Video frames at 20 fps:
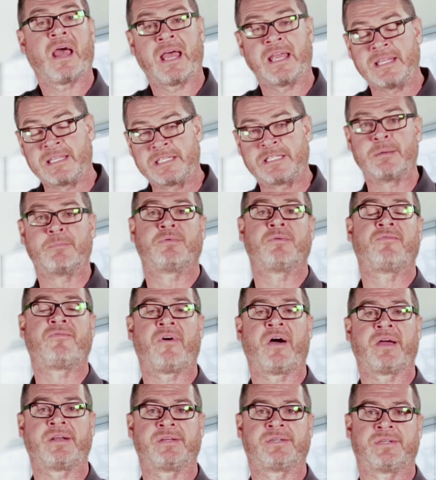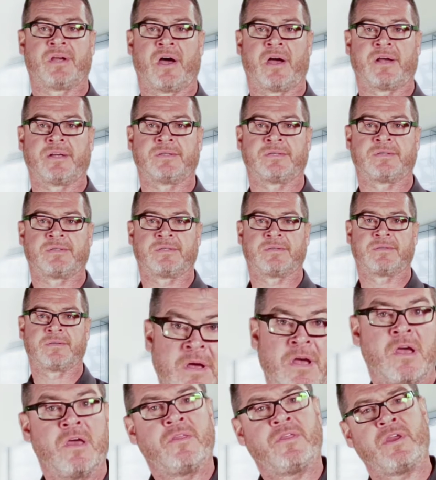and simplify designs.
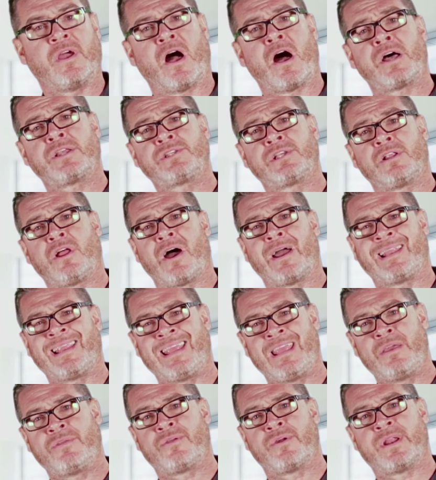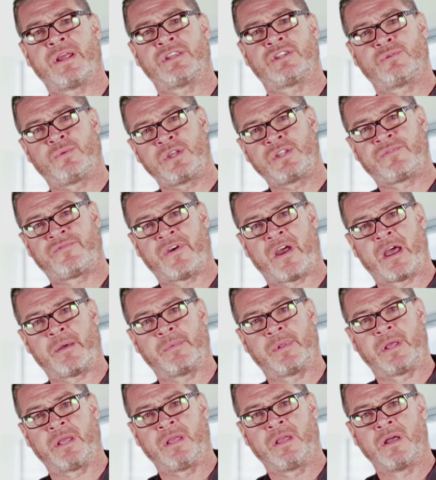The Ocelot Ethernet switch
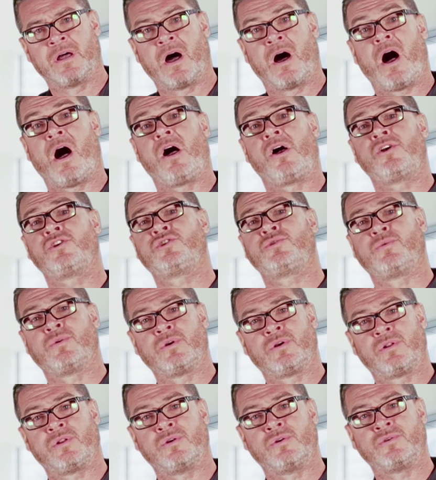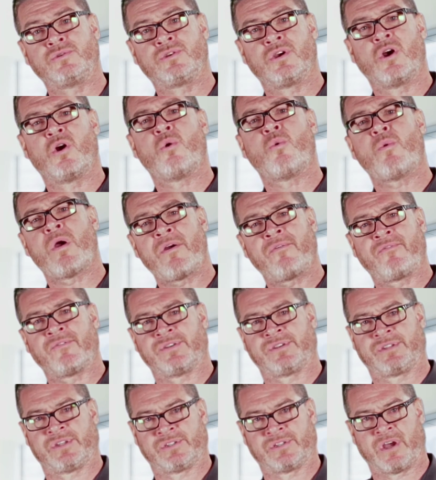family also includes
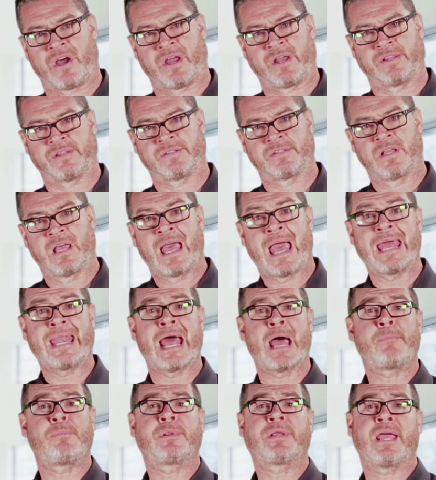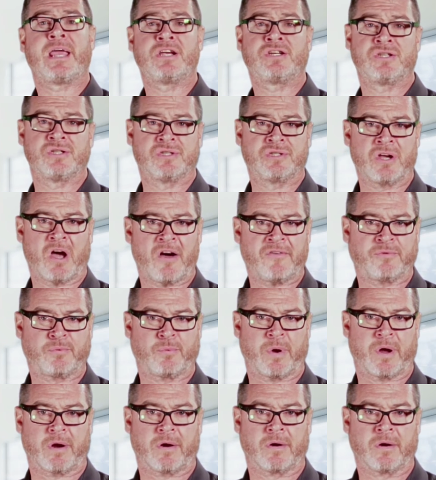reference designs and application
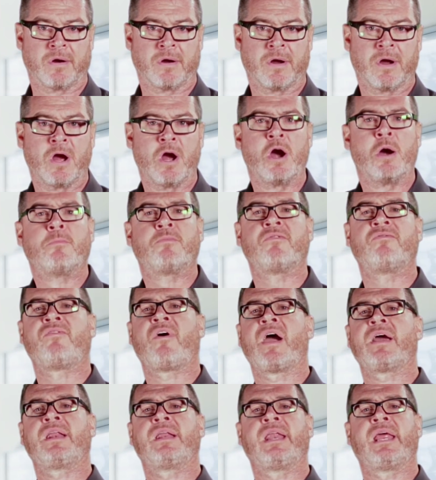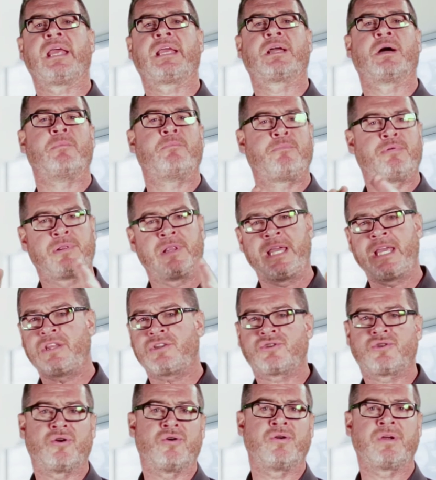software, providing a
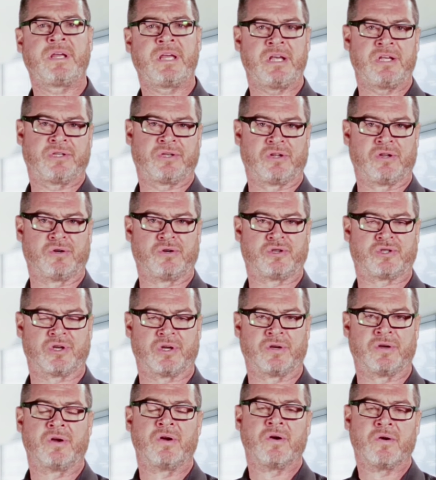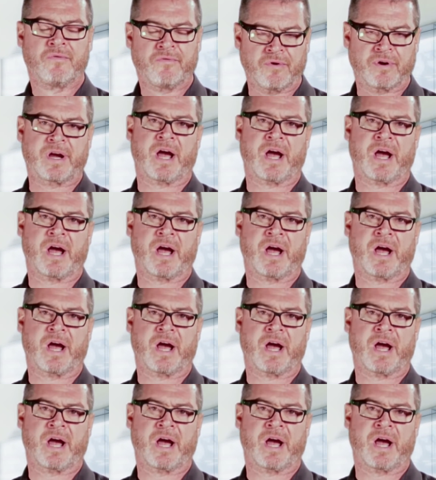complete turnkey solution for